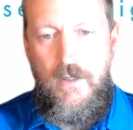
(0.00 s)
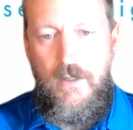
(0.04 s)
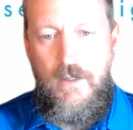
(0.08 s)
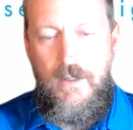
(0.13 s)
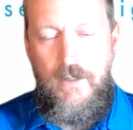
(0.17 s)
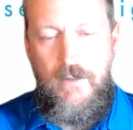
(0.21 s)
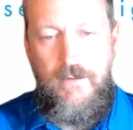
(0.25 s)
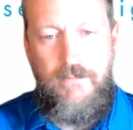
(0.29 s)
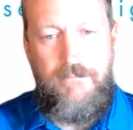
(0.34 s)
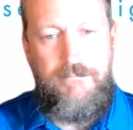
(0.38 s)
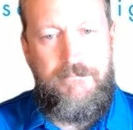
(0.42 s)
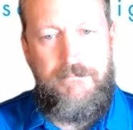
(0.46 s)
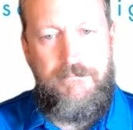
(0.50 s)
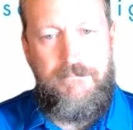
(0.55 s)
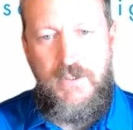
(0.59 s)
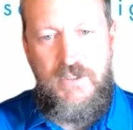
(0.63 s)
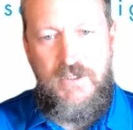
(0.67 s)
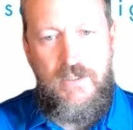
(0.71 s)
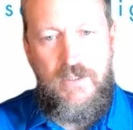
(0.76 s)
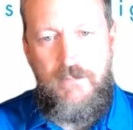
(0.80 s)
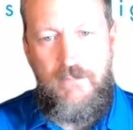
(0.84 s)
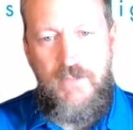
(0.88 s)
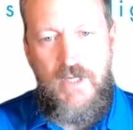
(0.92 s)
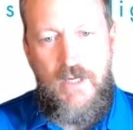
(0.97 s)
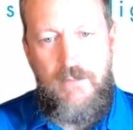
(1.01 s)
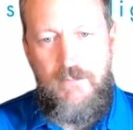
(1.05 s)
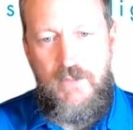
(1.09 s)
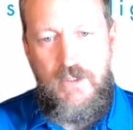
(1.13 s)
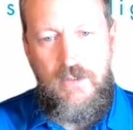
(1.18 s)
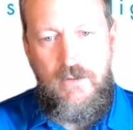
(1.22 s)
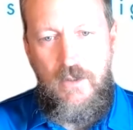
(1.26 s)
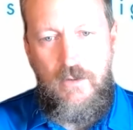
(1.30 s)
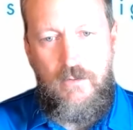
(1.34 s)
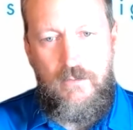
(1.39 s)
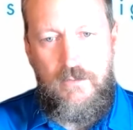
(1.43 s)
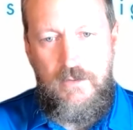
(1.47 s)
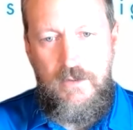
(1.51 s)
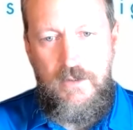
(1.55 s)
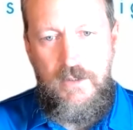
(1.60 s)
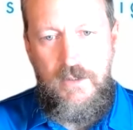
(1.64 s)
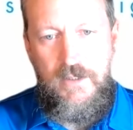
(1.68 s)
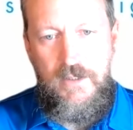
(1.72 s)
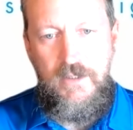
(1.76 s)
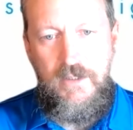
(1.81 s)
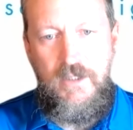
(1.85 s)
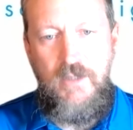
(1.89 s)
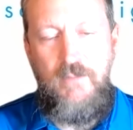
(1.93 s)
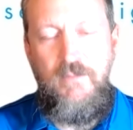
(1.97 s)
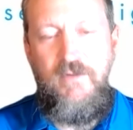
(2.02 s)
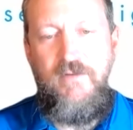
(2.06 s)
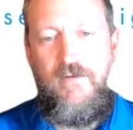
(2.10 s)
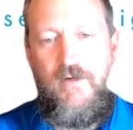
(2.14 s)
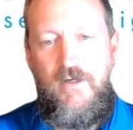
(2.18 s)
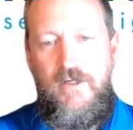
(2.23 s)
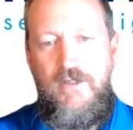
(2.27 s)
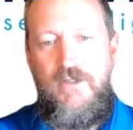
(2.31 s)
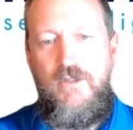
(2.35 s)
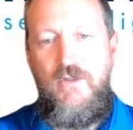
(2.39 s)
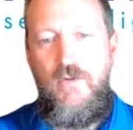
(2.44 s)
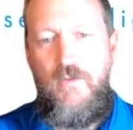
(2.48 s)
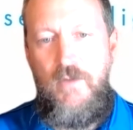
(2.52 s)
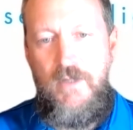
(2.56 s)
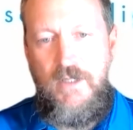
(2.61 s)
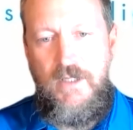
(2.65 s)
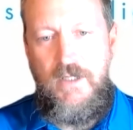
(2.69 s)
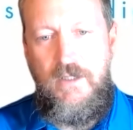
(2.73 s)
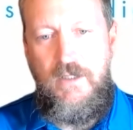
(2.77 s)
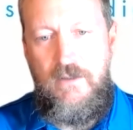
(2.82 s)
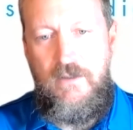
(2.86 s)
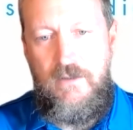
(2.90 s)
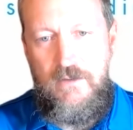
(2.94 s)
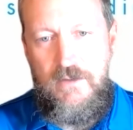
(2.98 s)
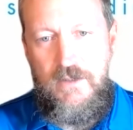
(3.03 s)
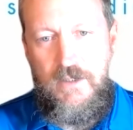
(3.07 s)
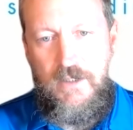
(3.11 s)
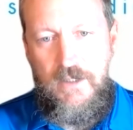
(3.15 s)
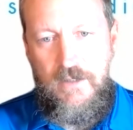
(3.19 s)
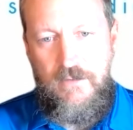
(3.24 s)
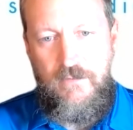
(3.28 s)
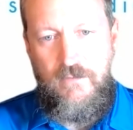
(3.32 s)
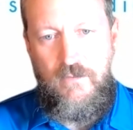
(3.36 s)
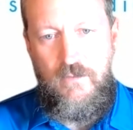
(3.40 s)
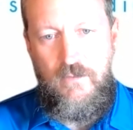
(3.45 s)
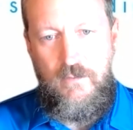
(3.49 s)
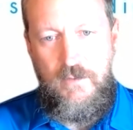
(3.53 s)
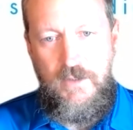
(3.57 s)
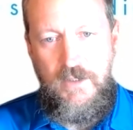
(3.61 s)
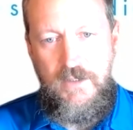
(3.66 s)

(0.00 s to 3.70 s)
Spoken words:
But sometimes you don't, and it can be very tricky to get through